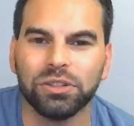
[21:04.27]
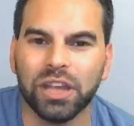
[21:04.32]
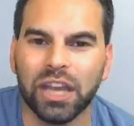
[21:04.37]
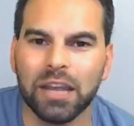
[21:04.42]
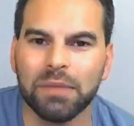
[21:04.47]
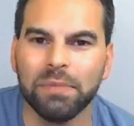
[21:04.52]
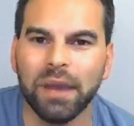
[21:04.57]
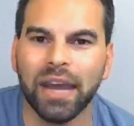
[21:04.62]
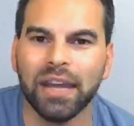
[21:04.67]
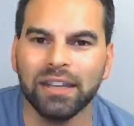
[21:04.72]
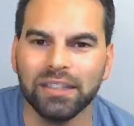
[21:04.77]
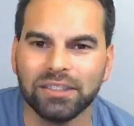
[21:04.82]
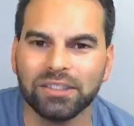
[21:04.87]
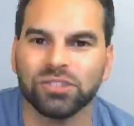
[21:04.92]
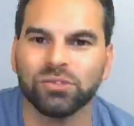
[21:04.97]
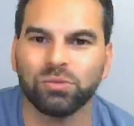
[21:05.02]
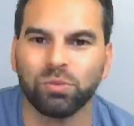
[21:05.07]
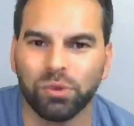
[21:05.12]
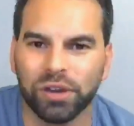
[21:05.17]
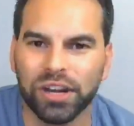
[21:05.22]
thing, man. This
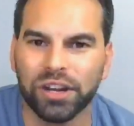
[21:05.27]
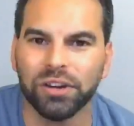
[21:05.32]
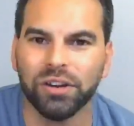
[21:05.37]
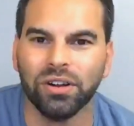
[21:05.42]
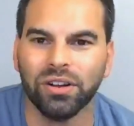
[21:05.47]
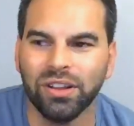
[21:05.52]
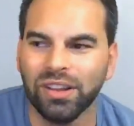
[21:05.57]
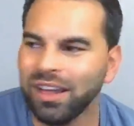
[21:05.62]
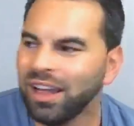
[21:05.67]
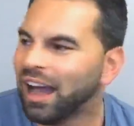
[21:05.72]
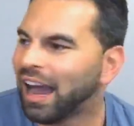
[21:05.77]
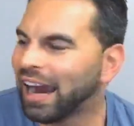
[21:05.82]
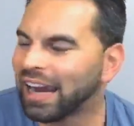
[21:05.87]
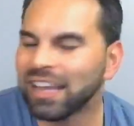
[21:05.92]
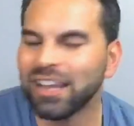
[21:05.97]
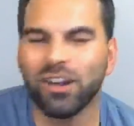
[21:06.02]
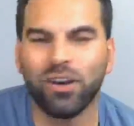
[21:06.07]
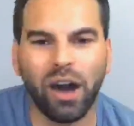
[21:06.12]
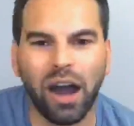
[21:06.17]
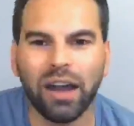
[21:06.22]
is real. I
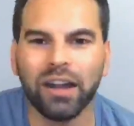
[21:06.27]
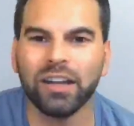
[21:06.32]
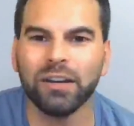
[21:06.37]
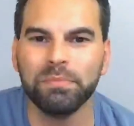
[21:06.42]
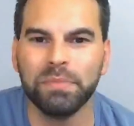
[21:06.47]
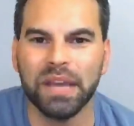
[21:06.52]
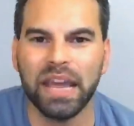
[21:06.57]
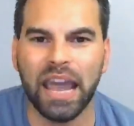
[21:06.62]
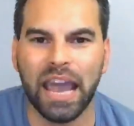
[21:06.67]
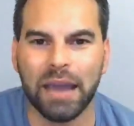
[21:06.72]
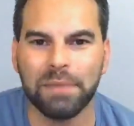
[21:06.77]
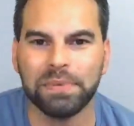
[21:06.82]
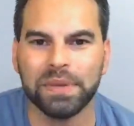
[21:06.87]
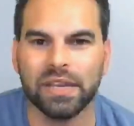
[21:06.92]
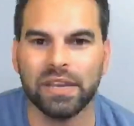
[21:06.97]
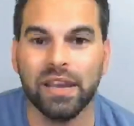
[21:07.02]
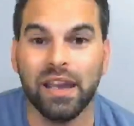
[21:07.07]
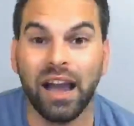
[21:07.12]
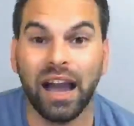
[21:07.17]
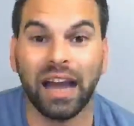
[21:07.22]
can go out here and be
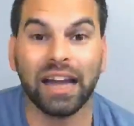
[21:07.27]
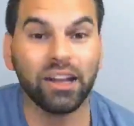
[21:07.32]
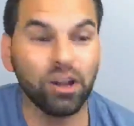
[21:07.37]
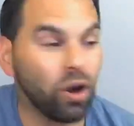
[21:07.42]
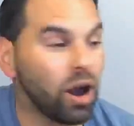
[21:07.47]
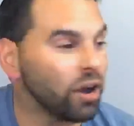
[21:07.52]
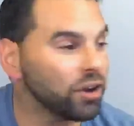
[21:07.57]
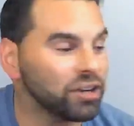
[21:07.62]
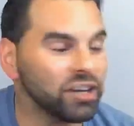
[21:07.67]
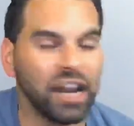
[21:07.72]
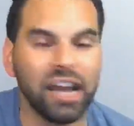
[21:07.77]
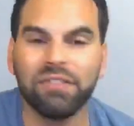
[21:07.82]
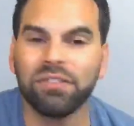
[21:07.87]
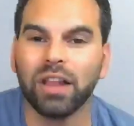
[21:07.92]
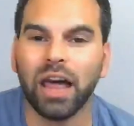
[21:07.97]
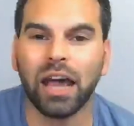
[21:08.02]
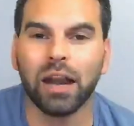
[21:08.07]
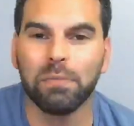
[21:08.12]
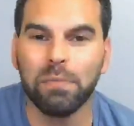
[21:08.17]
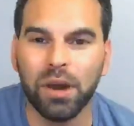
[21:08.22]
happy. I can go out here and have a
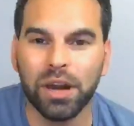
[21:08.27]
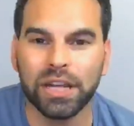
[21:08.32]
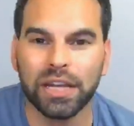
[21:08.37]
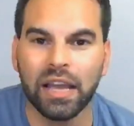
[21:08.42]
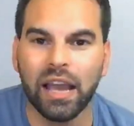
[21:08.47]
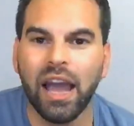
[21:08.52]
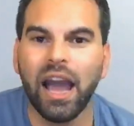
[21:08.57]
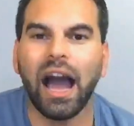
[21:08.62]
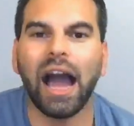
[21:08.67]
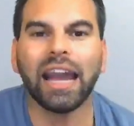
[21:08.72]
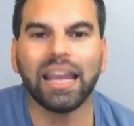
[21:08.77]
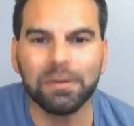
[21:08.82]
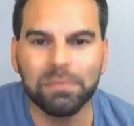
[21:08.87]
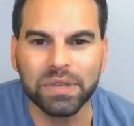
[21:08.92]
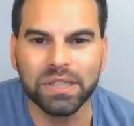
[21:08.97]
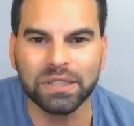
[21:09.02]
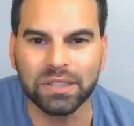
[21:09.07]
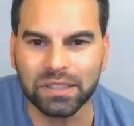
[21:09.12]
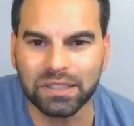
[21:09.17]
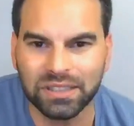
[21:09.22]
lot of money. I can
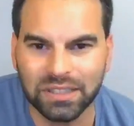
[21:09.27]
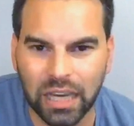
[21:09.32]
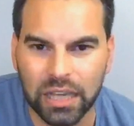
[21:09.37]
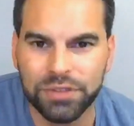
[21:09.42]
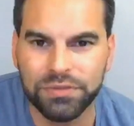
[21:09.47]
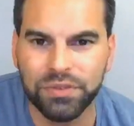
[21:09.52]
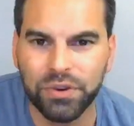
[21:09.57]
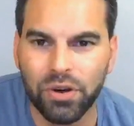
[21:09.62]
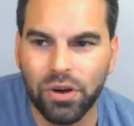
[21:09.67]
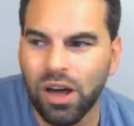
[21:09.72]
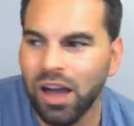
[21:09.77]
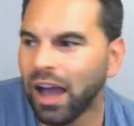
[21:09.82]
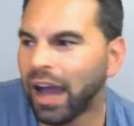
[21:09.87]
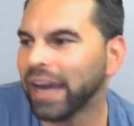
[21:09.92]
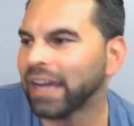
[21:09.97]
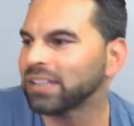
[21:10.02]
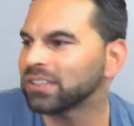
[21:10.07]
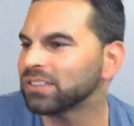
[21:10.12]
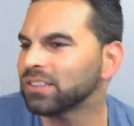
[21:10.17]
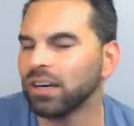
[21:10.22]
be successful.
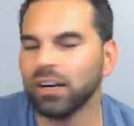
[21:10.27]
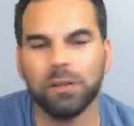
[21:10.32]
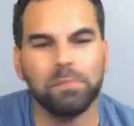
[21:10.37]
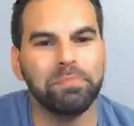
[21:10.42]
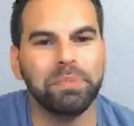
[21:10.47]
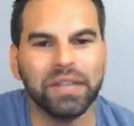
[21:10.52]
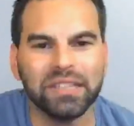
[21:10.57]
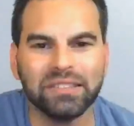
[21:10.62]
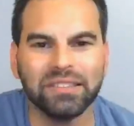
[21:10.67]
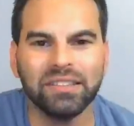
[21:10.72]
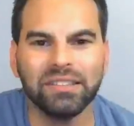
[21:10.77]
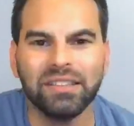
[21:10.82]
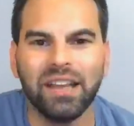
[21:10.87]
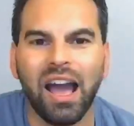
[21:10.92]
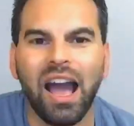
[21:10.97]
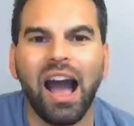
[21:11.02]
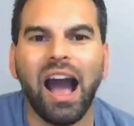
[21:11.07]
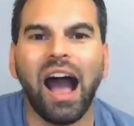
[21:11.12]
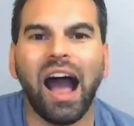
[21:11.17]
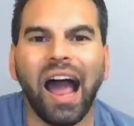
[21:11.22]
I can start a business.
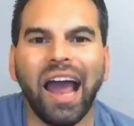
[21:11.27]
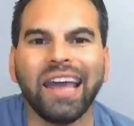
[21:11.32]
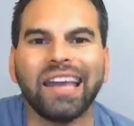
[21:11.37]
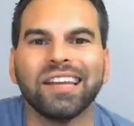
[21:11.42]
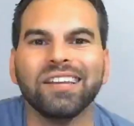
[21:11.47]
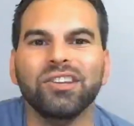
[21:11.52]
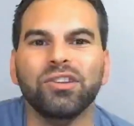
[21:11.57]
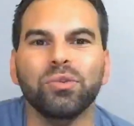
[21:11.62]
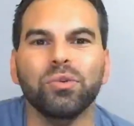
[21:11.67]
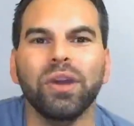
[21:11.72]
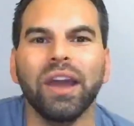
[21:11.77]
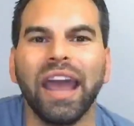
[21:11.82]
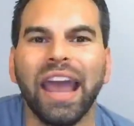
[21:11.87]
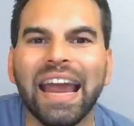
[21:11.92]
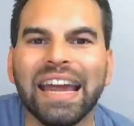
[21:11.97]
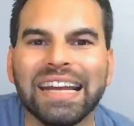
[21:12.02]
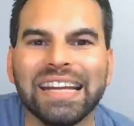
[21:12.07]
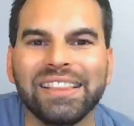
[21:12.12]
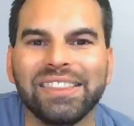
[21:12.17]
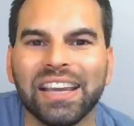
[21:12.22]
I can do
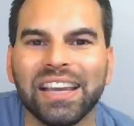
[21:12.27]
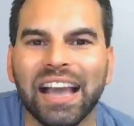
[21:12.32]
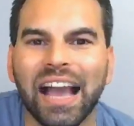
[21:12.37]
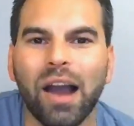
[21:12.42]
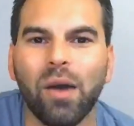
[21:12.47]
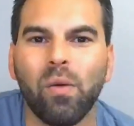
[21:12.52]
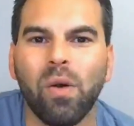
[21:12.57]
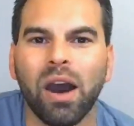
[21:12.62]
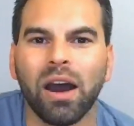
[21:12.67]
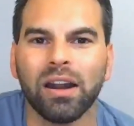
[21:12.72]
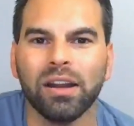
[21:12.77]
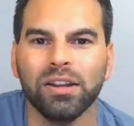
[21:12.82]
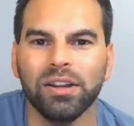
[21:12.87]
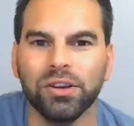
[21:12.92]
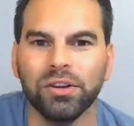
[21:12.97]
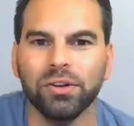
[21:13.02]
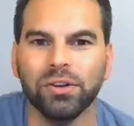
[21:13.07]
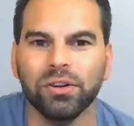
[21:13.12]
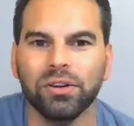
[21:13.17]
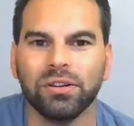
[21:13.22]
anything I want to
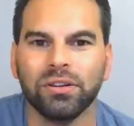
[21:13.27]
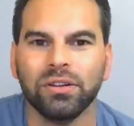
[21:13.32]
do.